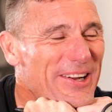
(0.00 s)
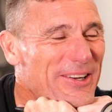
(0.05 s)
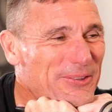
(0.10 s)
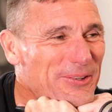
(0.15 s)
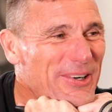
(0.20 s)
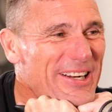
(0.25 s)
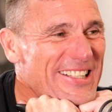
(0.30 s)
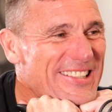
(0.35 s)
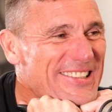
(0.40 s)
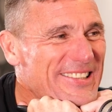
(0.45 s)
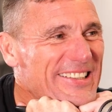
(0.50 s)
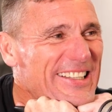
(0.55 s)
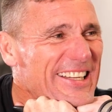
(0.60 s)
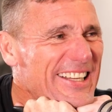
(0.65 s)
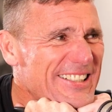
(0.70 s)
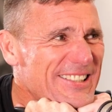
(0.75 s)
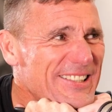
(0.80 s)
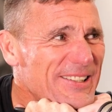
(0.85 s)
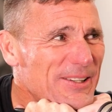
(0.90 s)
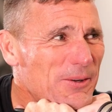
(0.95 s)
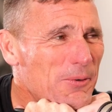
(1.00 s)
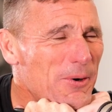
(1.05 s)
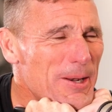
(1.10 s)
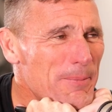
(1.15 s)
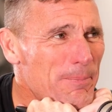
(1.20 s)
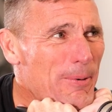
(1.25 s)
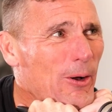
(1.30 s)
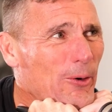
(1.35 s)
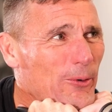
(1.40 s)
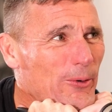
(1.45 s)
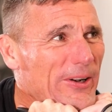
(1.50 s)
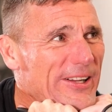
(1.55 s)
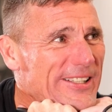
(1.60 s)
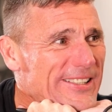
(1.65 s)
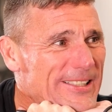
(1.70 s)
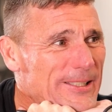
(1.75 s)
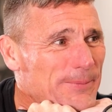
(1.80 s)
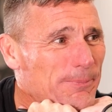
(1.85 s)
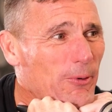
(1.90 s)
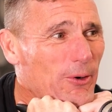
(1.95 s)
Cricket's it's quite a
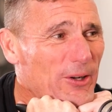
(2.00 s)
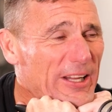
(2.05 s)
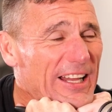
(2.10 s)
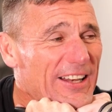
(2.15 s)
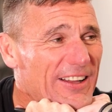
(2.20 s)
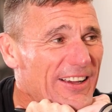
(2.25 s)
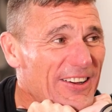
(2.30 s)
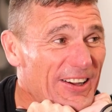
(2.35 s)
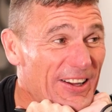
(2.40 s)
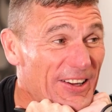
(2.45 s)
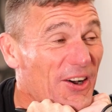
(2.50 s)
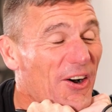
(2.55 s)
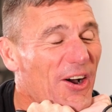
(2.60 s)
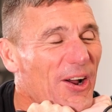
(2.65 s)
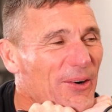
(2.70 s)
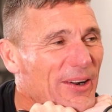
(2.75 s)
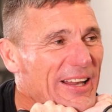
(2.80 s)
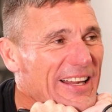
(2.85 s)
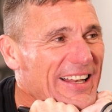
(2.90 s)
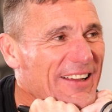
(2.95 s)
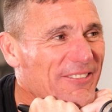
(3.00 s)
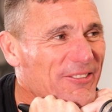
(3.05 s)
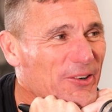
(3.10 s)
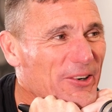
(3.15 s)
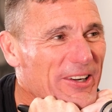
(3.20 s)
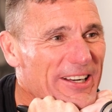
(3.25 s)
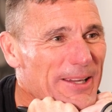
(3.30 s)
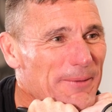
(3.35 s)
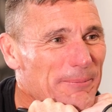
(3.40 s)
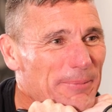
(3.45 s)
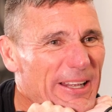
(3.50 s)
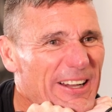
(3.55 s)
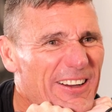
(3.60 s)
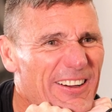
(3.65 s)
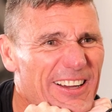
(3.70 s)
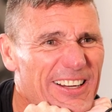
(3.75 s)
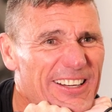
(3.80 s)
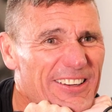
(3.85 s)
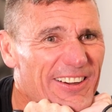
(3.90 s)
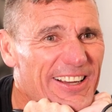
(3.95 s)
polarising sport, eh? Like, I really love cricket,
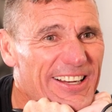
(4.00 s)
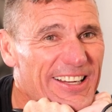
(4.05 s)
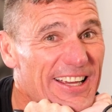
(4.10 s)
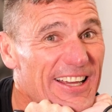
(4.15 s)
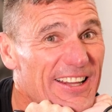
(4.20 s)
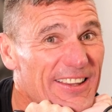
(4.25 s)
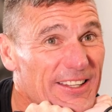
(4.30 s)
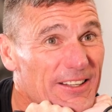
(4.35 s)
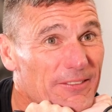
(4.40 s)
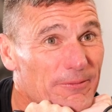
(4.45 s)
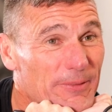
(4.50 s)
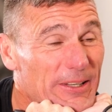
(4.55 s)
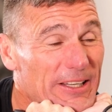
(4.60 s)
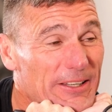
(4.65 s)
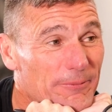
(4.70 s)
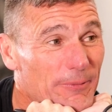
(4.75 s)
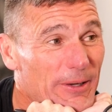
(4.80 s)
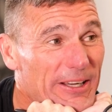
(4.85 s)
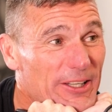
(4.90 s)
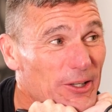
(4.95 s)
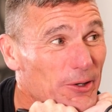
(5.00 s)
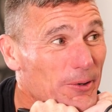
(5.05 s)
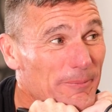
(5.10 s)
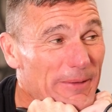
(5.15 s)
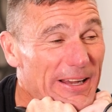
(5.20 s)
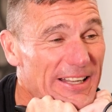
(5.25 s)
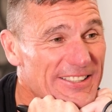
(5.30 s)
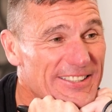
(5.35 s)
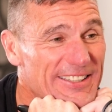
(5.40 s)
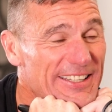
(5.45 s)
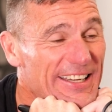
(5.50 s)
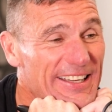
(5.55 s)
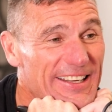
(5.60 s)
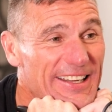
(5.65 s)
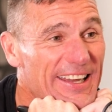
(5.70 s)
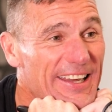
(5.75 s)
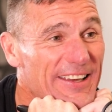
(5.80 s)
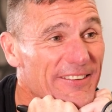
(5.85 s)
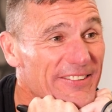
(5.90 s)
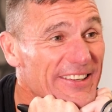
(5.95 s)
but I can't think of many of my girl mates
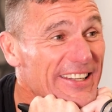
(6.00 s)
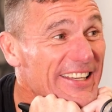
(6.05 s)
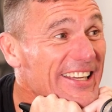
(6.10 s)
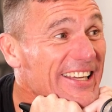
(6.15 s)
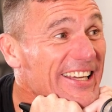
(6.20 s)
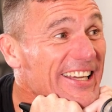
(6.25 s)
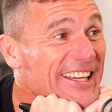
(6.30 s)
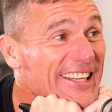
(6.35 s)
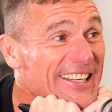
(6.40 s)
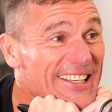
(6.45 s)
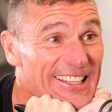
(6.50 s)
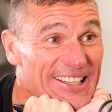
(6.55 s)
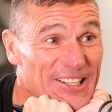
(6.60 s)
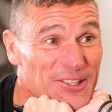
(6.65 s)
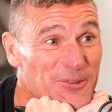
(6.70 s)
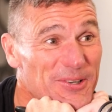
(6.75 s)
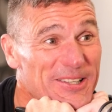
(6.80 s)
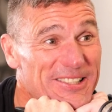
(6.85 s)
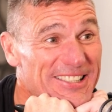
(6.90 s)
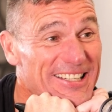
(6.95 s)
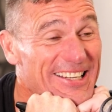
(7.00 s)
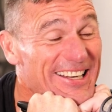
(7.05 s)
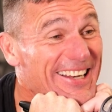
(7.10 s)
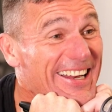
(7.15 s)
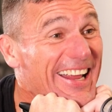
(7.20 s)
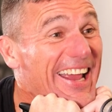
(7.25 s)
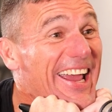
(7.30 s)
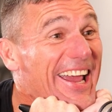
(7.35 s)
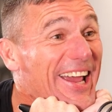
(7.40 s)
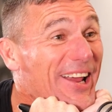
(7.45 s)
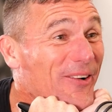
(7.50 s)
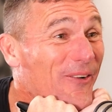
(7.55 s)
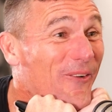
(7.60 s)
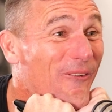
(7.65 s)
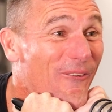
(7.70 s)
that have any interest in it at